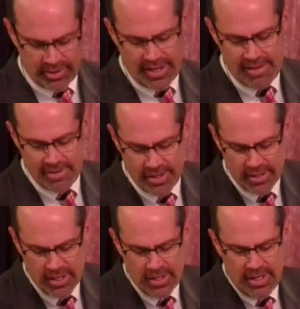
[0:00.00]
11.
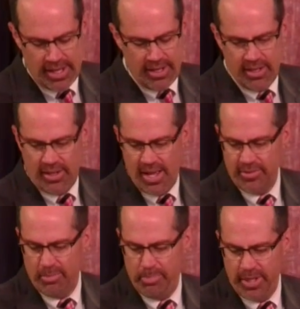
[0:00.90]
It, it
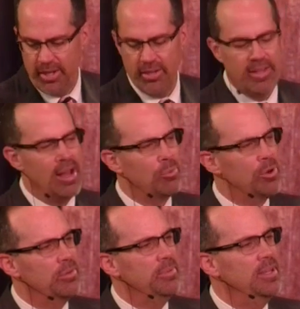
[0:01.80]
has appeared. That
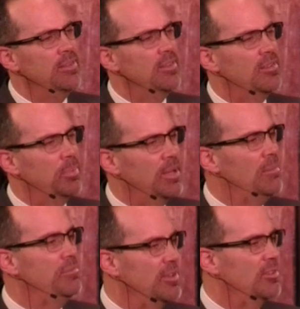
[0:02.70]
word means it's
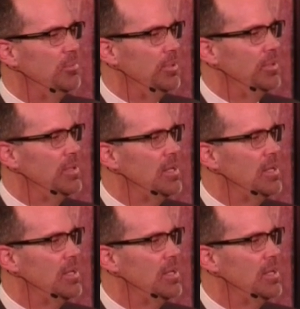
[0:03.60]
become visible.